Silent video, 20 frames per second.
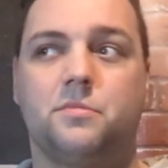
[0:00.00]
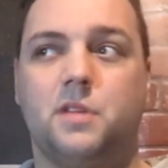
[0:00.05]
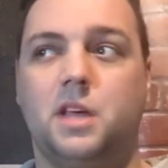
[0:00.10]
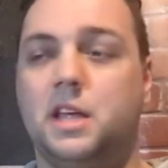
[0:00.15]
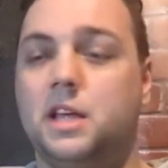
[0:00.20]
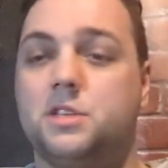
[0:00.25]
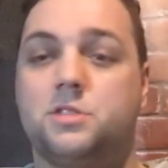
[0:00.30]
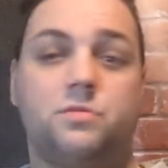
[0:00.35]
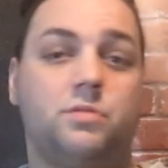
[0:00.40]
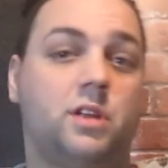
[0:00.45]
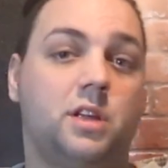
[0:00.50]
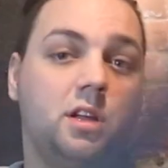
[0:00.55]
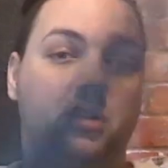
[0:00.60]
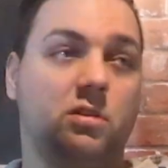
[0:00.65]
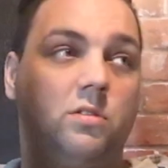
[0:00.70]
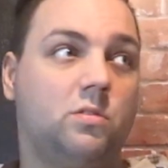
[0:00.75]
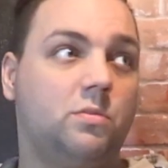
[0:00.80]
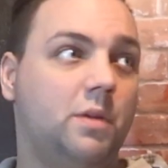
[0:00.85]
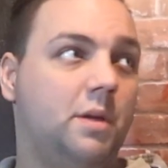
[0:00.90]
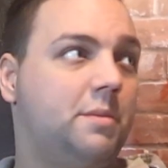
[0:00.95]
And it's really,
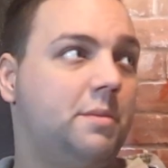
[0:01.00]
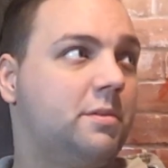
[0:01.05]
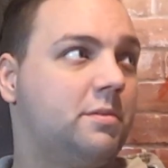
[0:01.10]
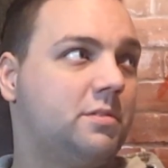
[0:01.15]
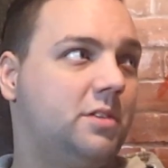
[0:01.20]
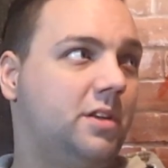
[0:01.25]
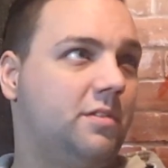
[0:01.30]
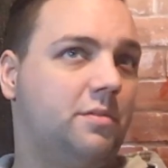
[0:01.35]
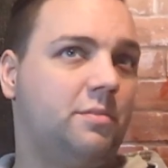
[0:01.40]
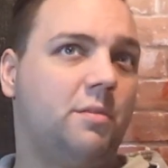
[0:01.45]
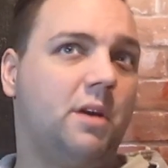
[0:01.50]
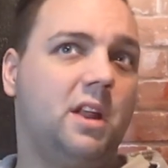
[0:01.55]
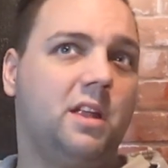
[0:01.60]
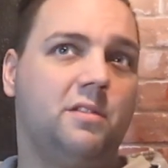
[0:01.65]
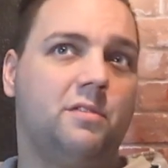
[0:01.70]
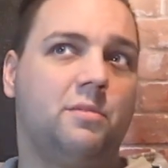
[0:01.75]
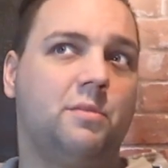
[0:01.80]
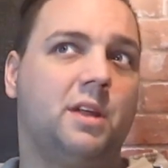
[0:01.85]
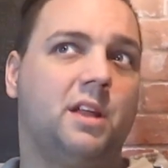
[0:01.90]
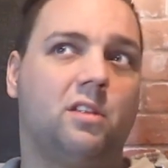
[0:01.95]
maybe it might
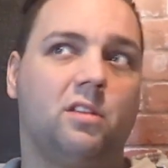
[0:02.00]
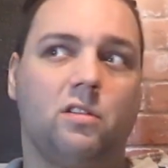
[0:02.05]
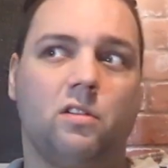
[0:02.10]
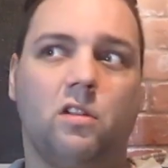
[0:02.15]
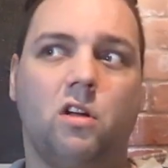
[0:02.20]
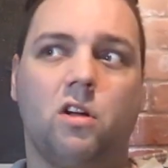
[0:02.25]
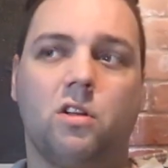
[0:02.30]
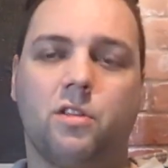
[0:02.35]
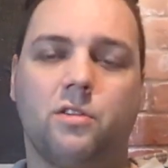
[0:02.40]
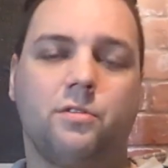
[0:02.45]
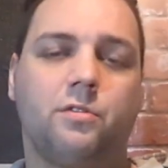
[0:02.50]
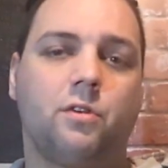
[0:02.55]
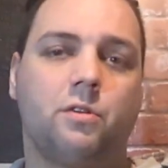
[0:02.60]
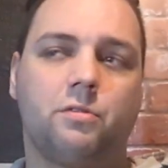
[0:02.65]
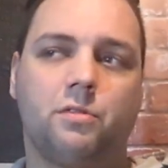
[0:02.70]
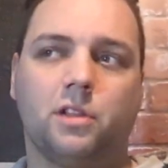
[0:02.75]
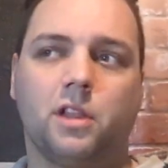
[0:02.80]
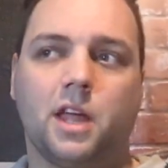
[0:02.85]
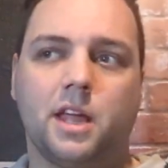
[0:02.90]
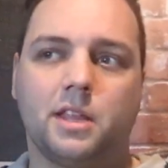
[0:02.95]
even be a little longer than
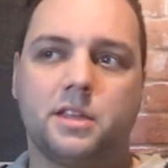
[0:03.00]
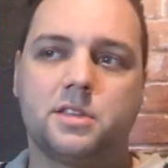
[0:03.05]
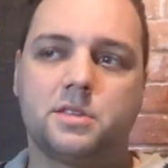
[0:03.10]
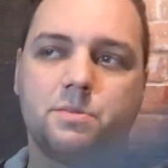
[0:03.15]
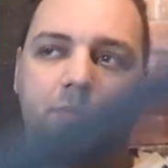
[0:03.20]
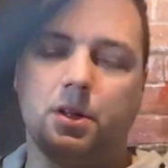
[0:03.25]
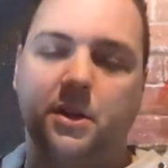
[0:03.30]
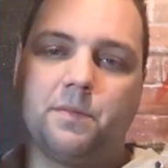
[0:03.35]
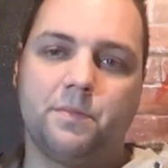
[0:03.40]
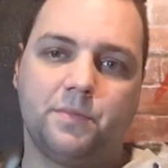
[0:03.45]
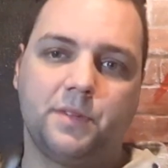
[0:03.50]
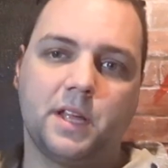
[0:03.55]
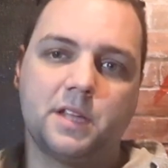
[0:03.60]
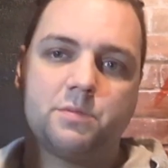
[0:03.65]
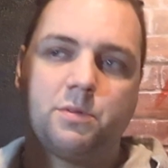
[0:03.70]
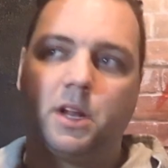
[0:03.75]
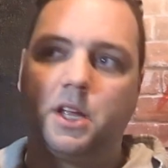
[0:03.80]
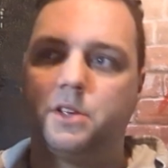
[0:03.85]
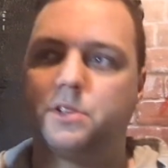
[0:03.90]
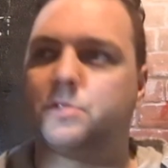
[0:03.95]
4-foot length, but
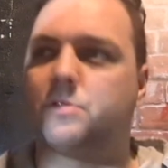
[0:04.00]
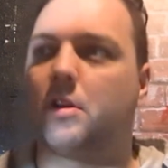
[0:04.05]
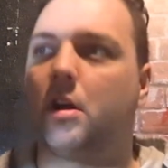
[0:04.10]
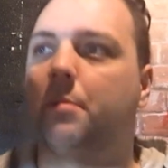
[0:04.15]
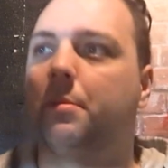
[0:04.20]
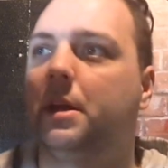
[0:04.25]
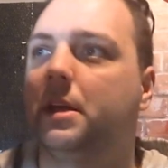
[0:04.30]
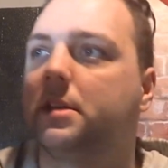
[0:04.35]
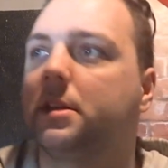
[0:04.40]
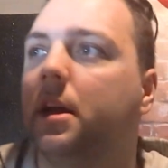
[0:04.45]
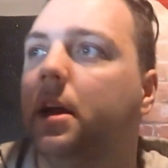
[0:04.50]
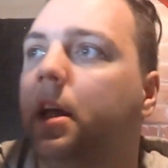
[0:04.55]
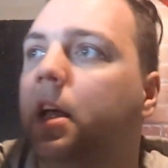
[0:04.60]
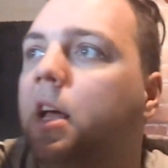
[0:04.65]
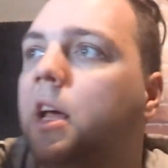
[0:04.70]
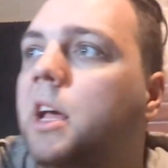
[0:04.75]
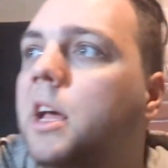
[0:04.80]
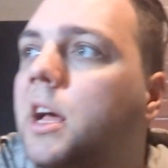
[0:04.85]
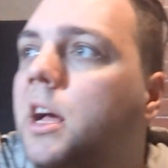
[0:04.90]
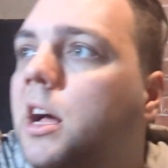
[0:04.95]
that's what I use for Omnis.
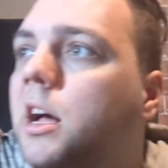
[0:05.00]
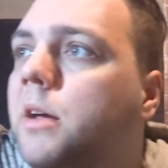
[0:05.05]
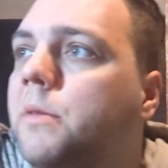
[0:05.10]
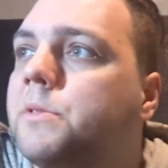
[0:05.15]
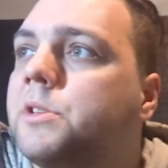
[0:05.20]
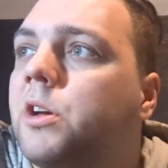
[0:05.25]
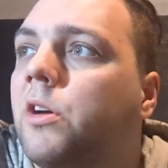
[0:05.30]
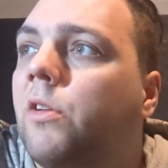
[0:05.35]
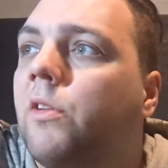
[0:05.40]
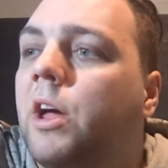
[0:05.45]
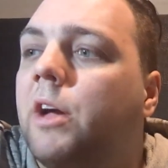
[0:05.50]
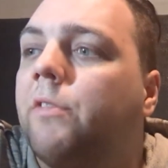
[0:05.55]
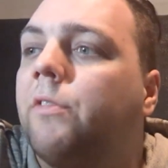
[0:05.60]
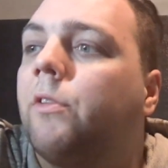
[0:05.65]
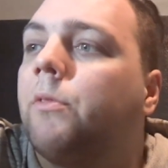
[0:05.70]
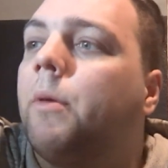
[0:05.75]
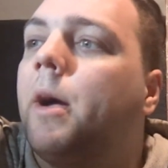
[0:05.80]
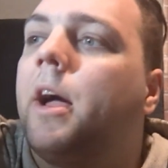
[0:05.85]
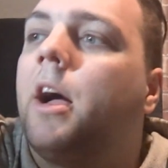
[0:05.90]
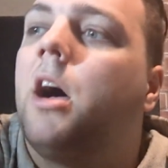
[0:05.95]
So like
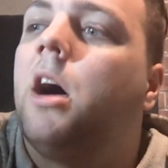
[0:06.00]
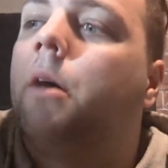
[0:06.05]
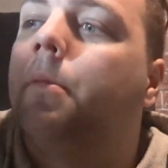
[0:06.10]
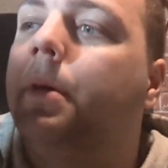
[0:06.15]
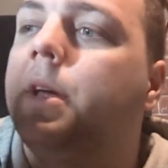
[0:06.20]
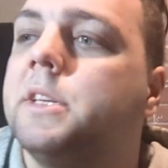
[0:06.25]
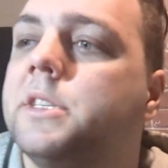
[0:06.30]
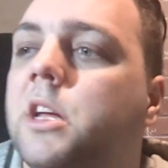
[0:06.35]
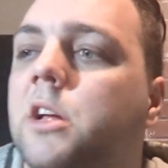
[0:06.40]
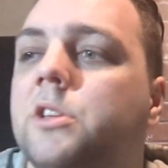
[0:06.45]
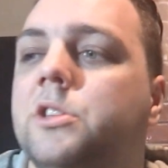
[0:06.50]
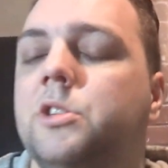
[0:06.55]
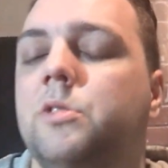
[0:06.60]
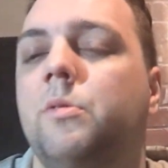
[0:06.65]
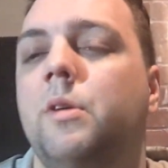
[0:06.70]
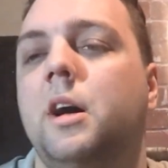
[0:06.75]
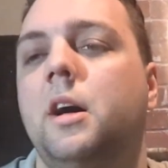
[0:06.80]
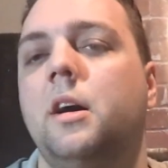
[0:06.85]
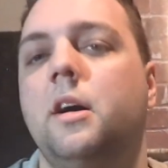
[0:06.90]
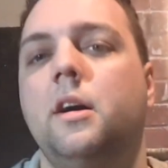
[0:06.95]
for my Omnis, I'll
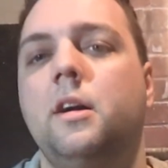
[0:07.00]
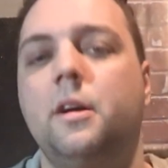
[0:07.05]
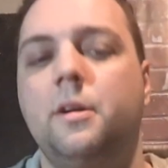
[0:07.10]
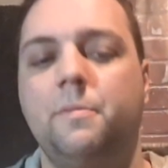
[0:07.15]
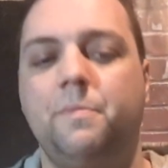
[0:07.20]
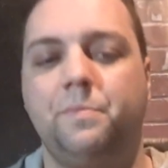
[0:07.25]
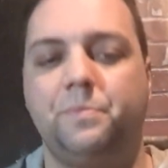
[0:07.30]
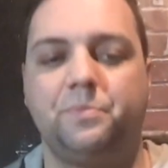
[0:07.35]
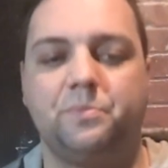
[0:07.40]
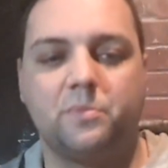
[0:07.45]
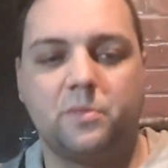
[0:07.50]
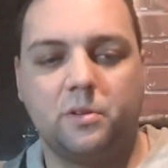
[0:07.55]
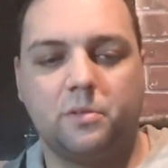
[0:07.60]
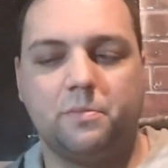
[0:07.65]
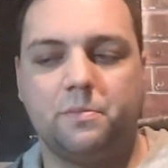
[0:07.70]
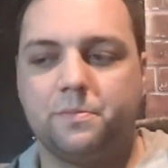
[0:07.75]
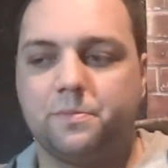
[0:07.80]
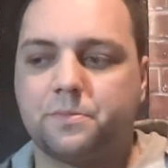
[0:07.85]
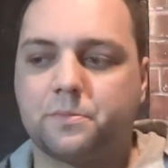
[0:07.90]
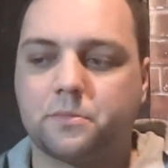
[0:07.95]
do a
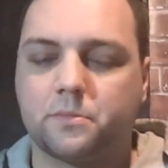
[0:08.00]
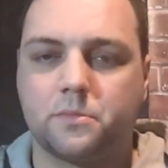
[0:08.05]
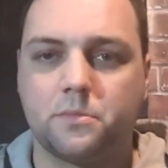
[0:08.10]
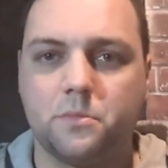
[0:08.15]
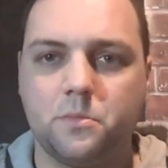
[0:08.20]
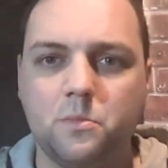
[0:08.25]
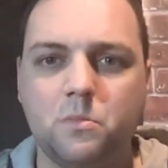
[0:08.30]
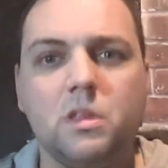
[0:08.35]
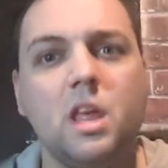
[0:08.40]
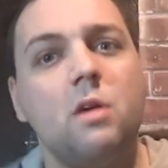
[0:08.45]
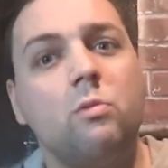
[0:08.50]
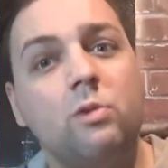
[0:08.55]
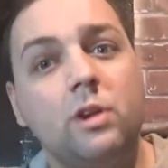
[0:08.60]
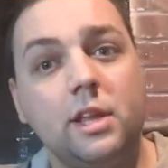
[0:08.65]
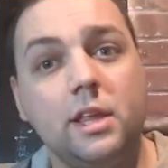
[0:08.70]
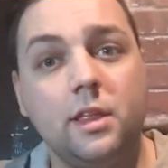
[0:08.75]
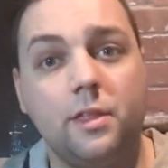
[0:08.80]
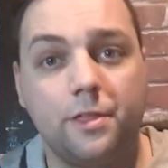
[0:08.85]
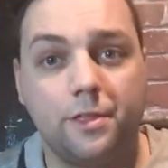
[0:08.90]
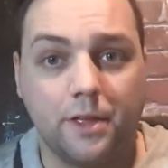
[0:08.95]

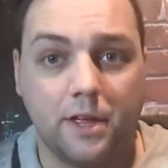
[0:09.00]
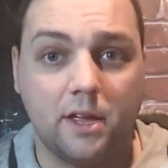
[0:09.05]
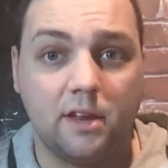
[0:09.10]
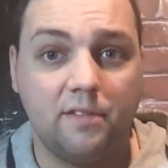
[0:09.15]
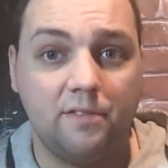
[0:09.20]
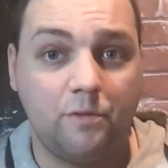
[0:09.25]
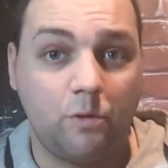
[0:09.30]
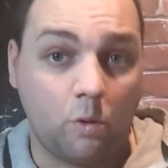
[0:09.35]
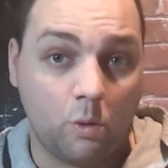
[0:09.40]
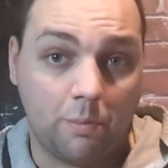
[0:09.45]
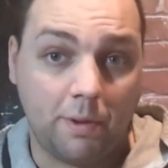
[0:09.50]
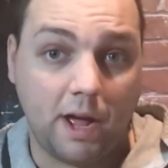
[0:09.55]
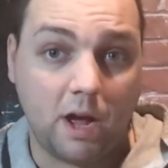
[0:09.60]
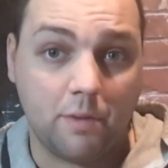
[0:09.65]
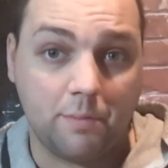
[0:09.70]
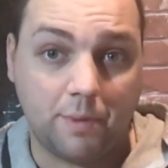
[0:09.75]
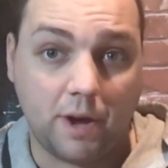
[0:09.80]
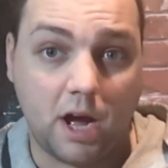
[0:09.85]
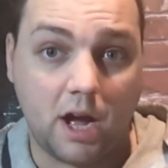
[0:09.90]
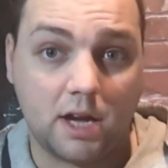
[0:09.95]
really thin
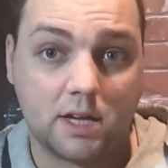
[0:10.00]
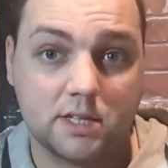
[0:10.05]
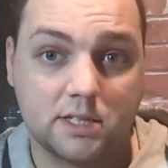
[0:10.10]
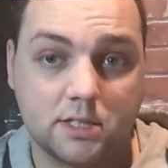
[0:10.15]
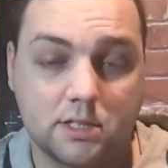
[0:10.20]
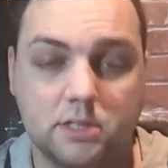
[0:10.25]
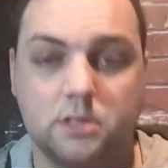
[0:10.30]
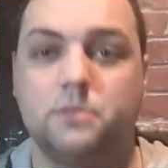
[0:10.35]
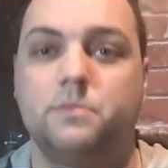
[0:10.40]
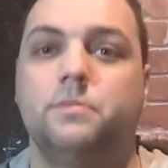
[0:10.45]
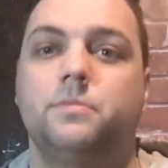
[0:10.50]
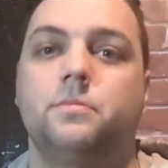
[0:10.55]
4-pound box,